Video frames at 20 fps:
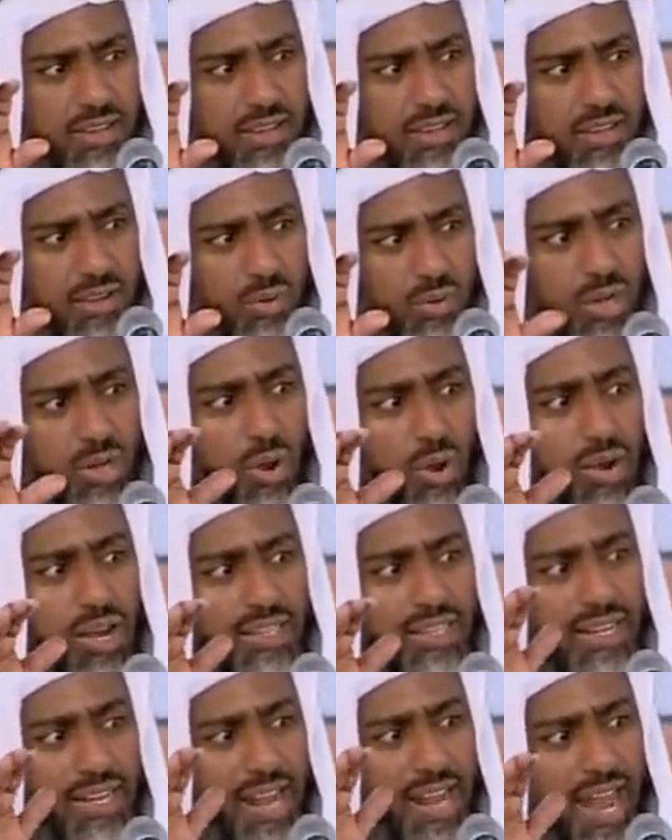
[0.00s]
We call
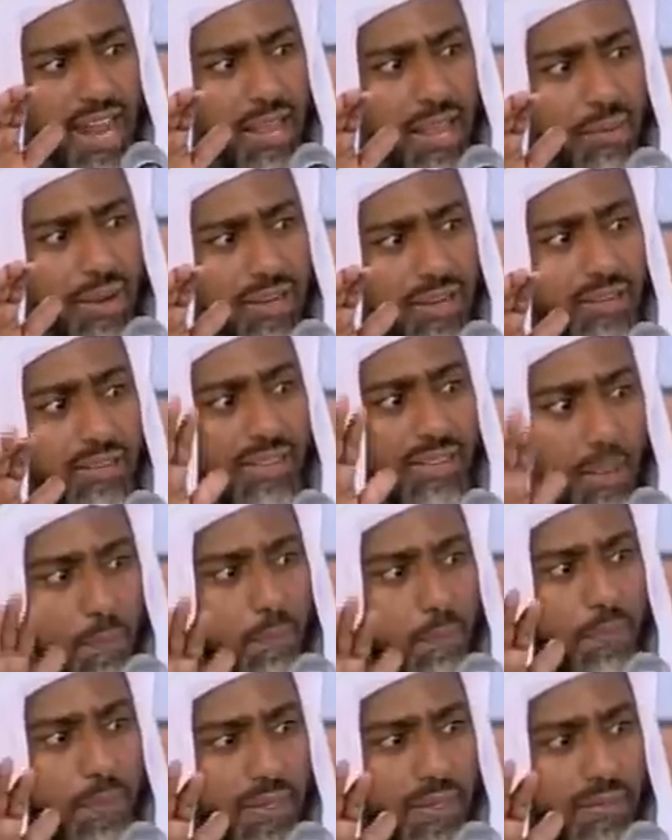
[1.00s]
it in Arabic dab.
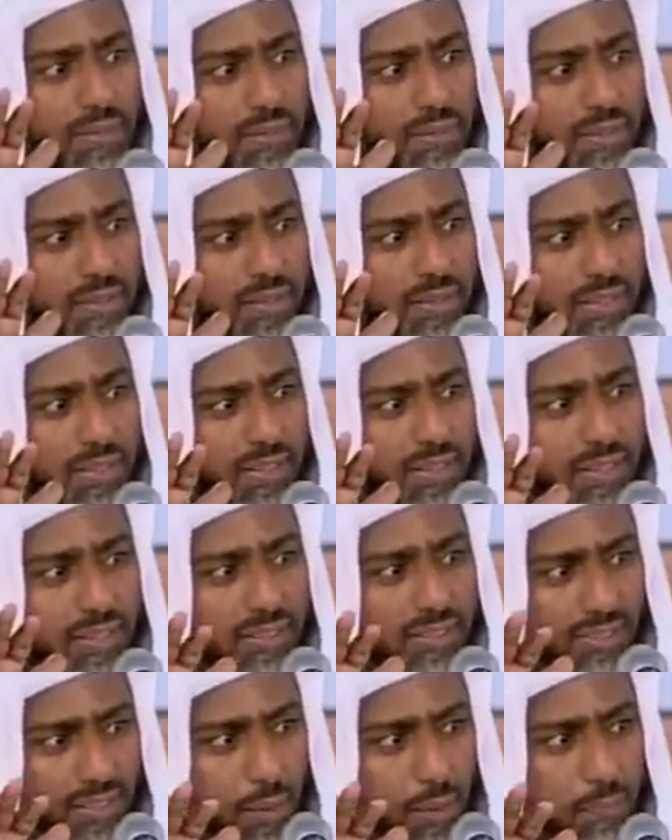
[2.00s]

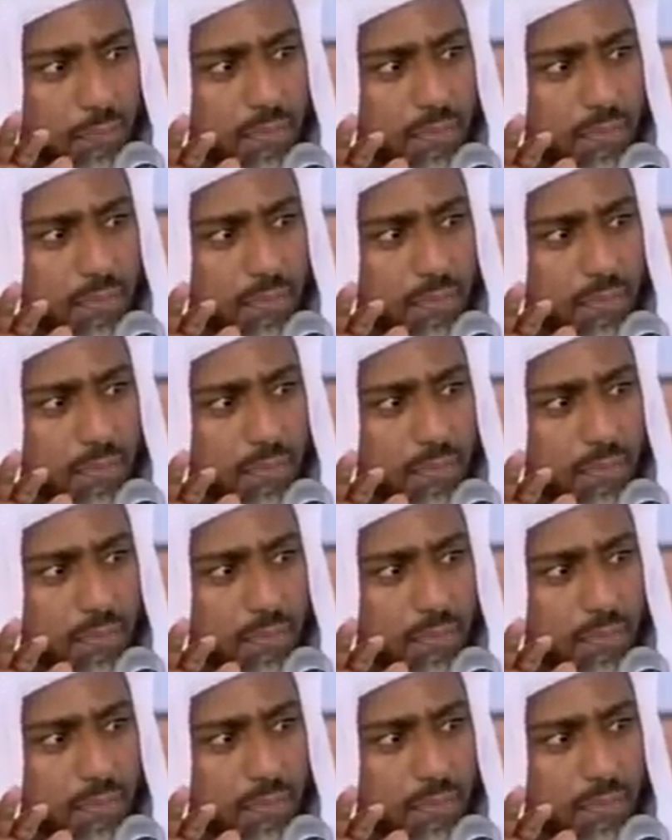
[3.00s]
Dab.